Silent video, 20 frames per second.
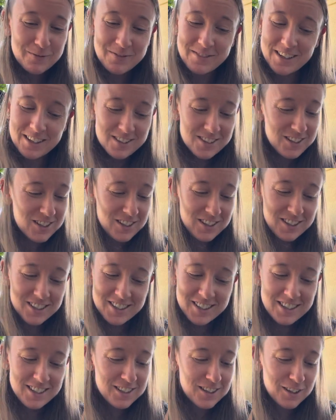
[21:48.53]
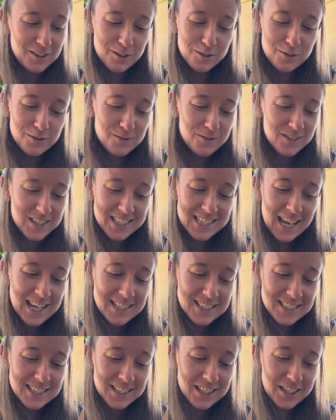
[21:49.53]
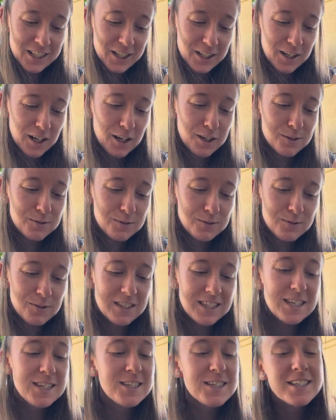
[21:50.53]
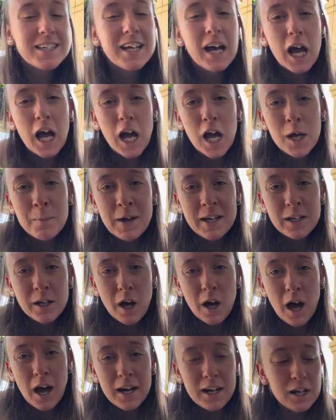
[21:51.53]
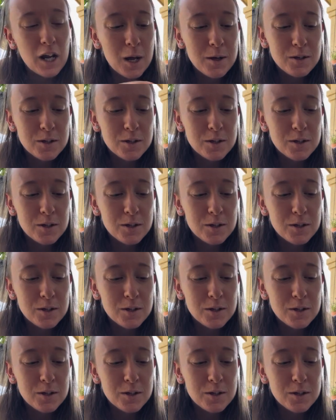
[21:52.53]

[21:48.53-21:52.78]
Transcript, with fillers: There's just this other sense here of this time I got it.